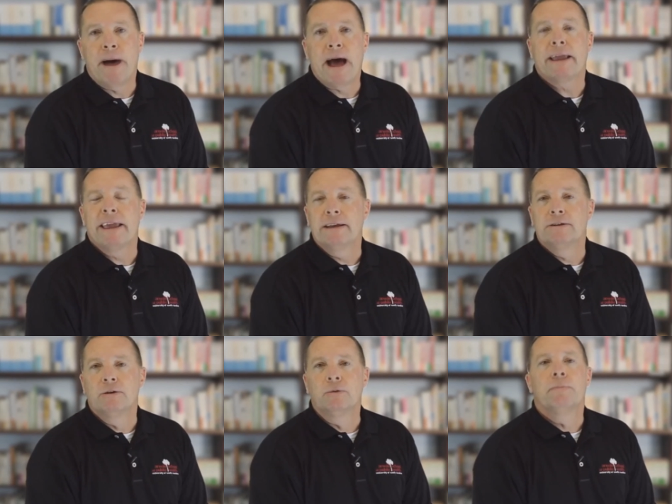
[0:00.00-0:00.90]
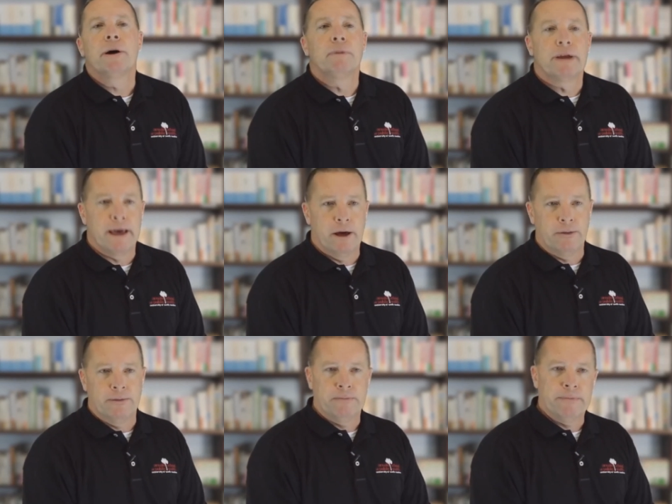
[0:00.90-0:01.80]
back into public
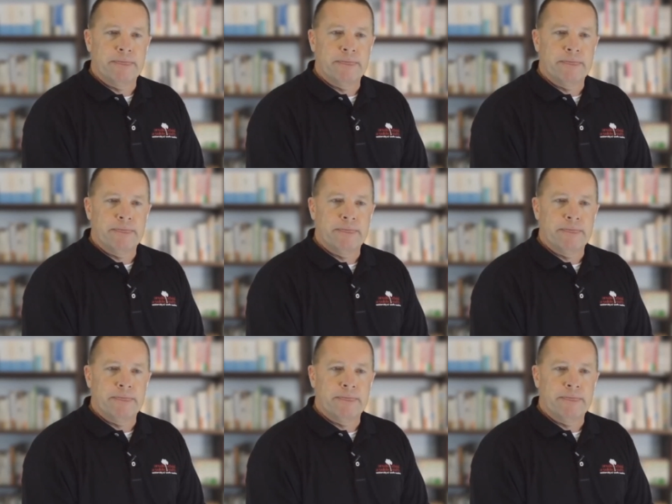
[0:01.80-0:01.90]
health